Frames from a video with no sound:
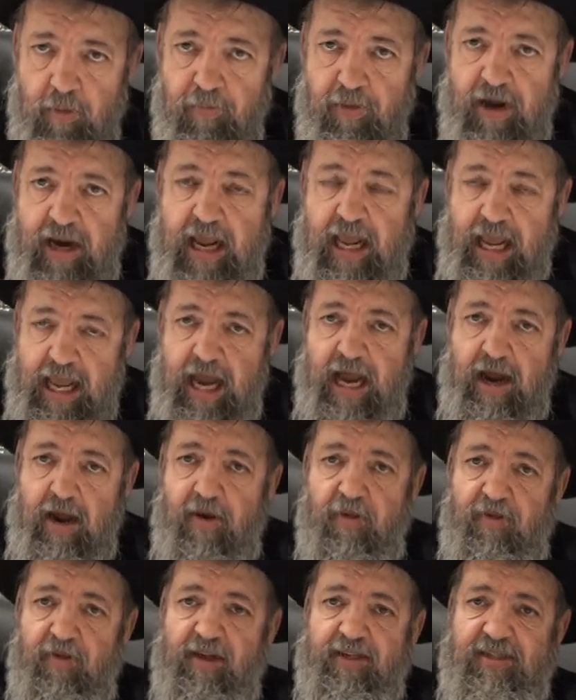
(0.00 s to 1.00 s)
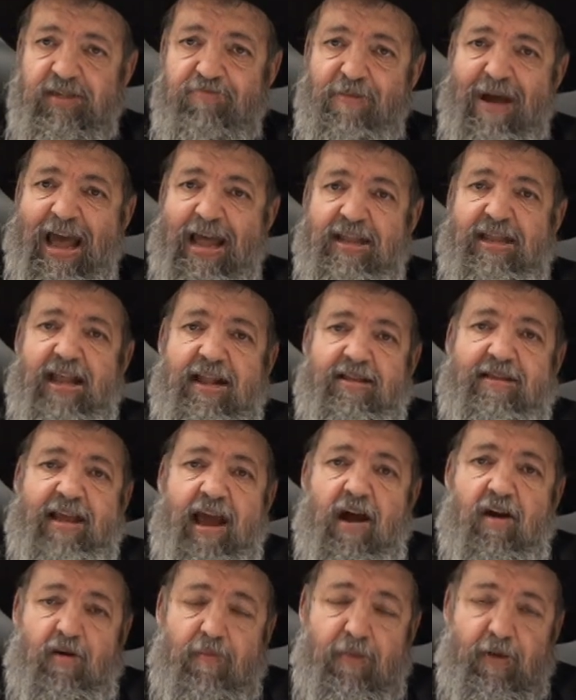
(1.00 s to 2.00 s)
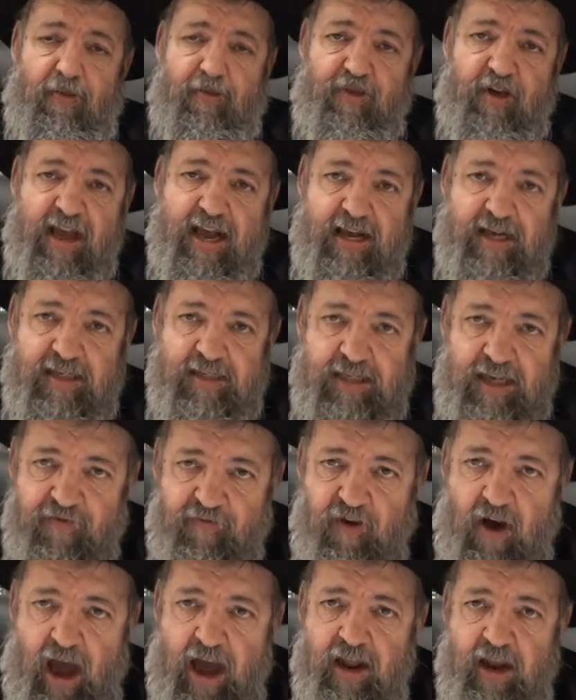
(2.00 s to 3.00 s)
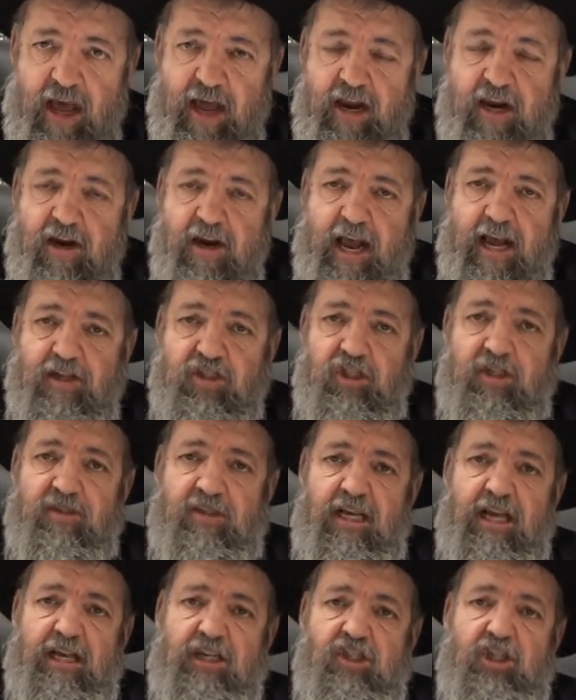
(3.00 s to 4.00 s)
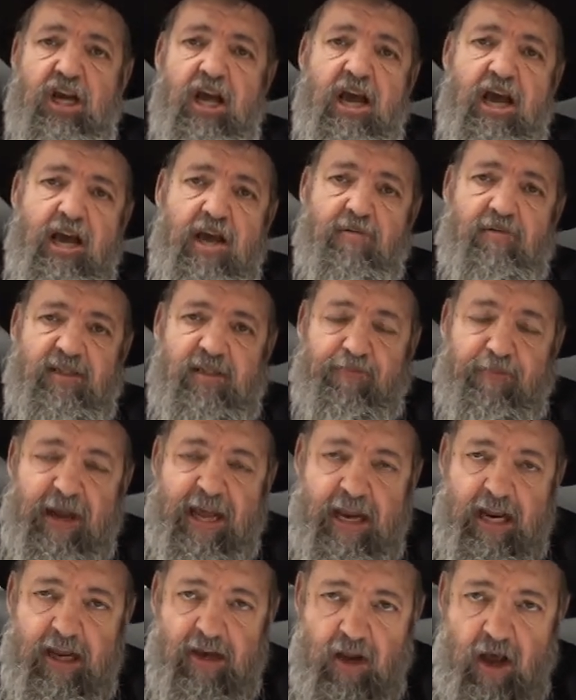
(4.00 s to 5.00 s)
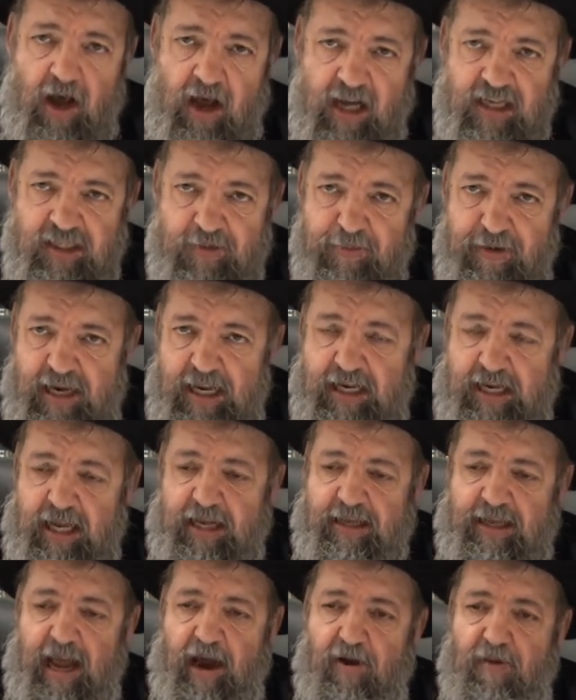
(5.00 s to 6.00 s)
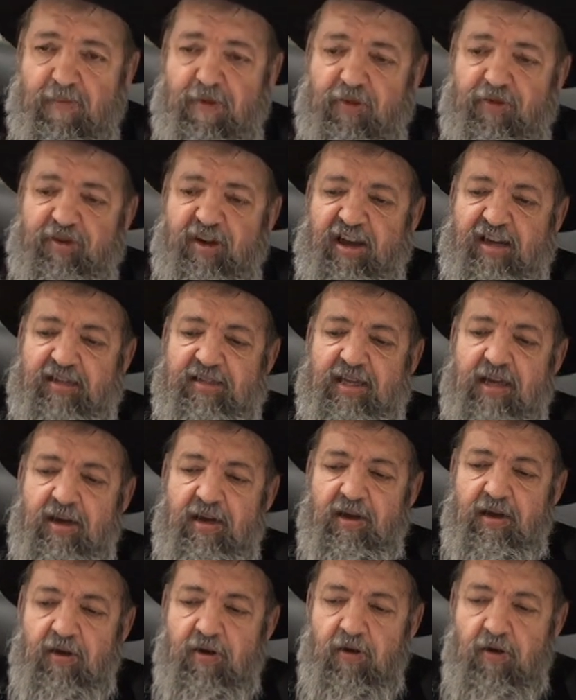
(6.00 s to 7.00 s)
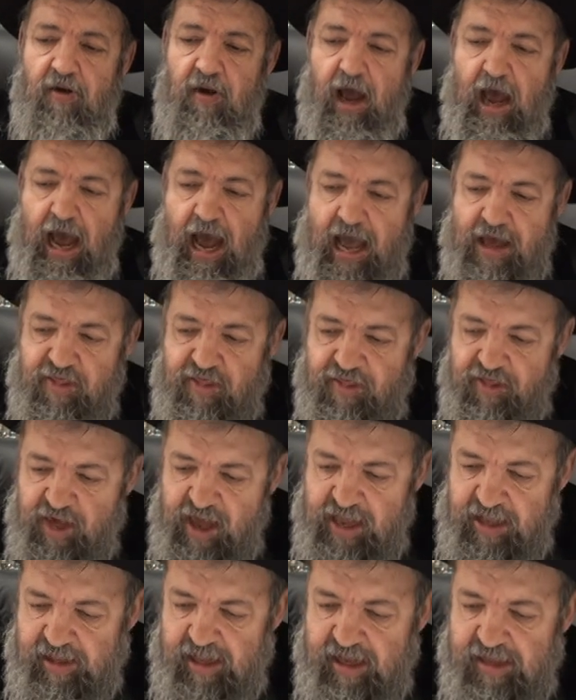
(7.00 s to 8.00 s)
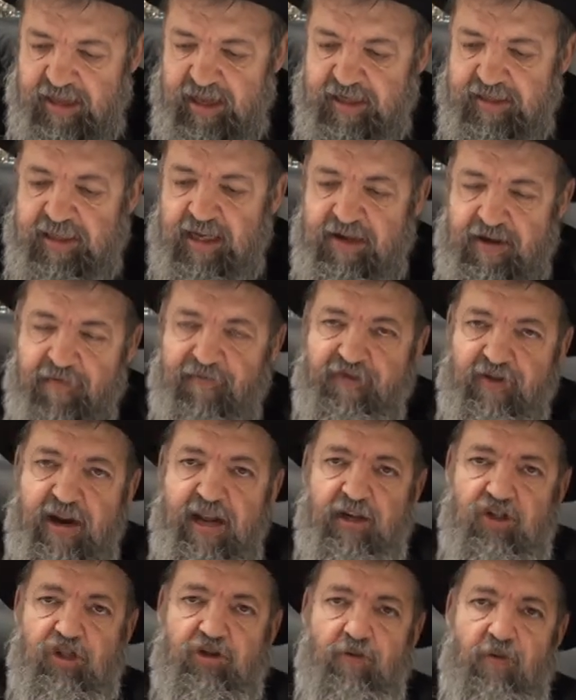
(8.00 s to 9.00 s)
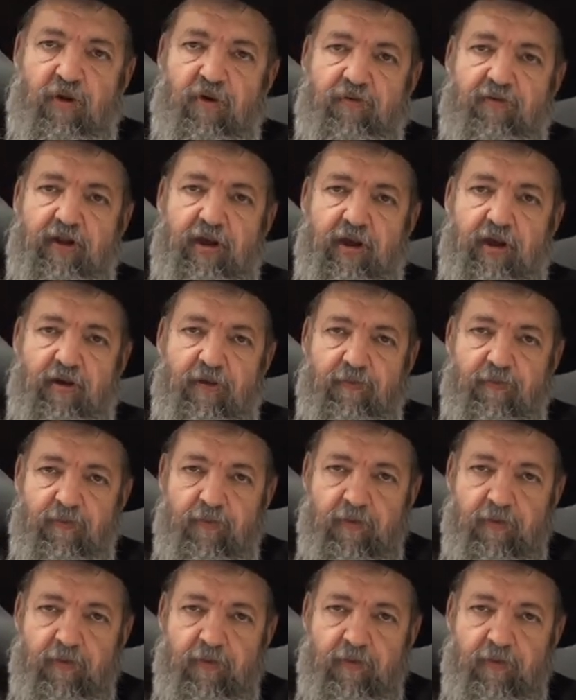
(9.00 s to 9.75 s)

But here, this man did terrible things. He violated an He was beating the husband. He did terrible things. I think that there's a different issue over here.